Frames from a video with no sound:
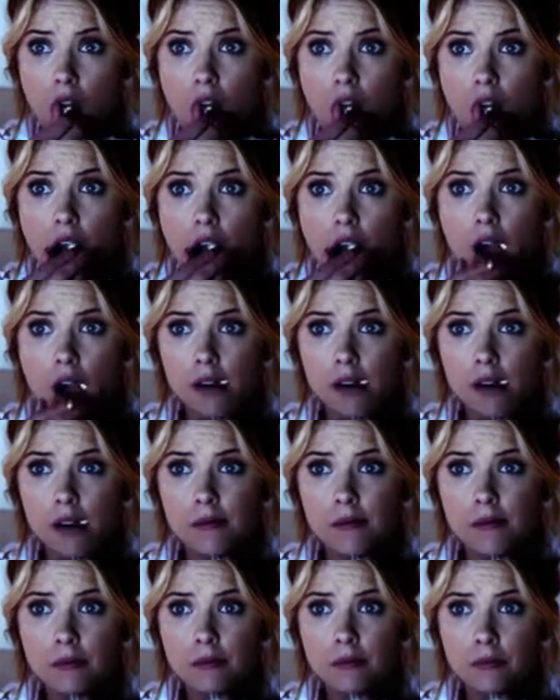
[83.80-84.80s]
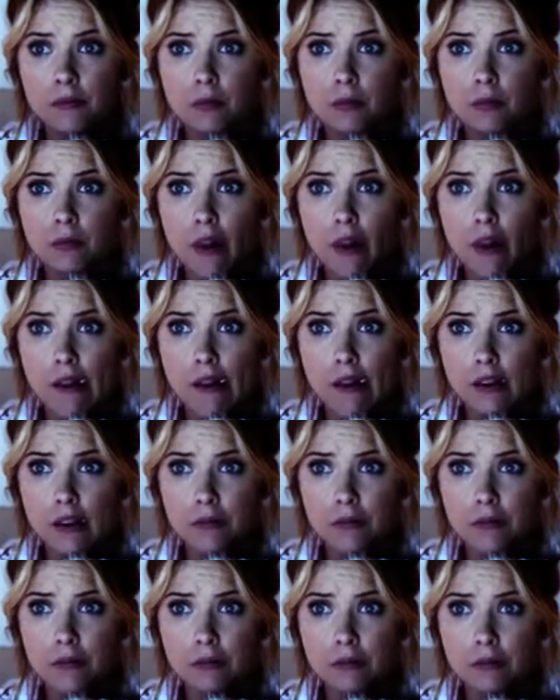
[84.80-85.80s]
Mike turned round quick as a
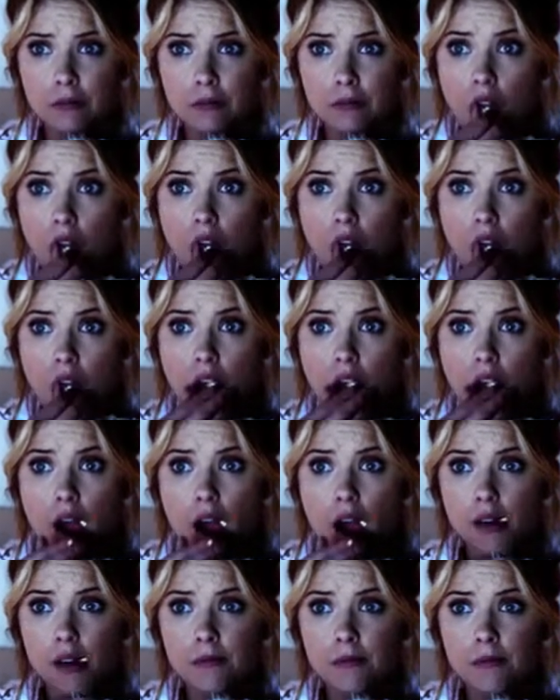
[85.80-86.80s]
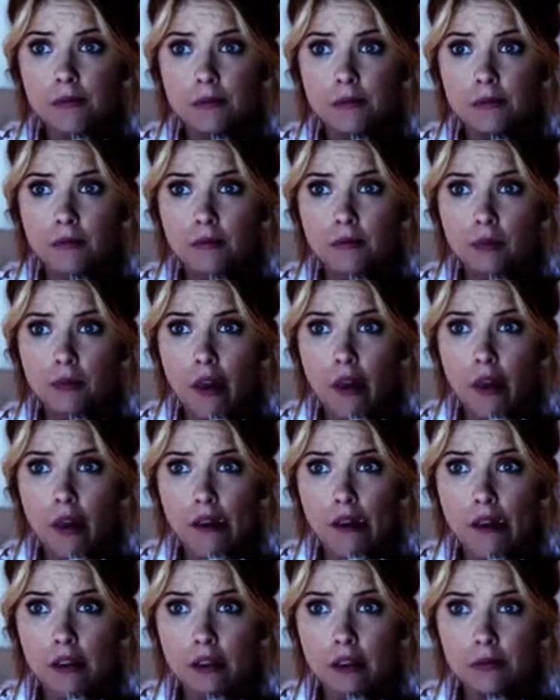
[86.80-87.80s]
flash and said, "So what? If we whip our kecks
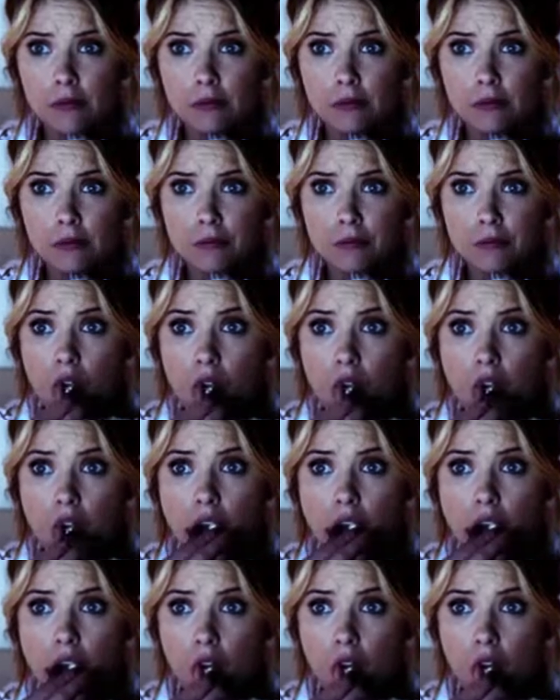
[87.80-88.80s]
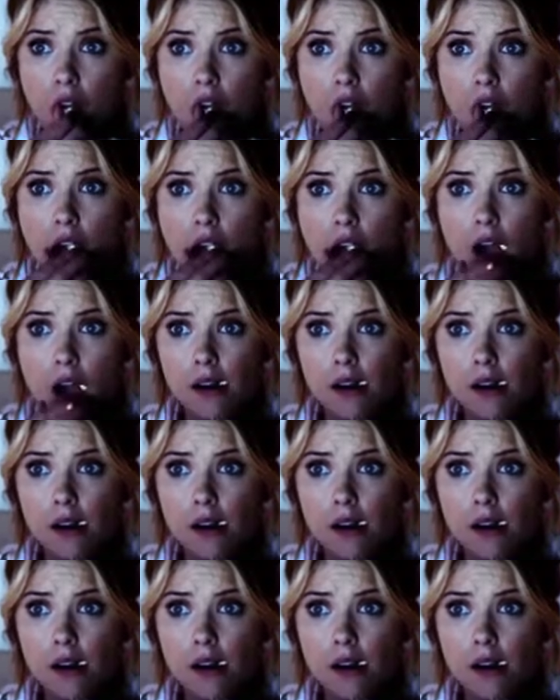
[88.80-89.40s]
off, we can come on and sell."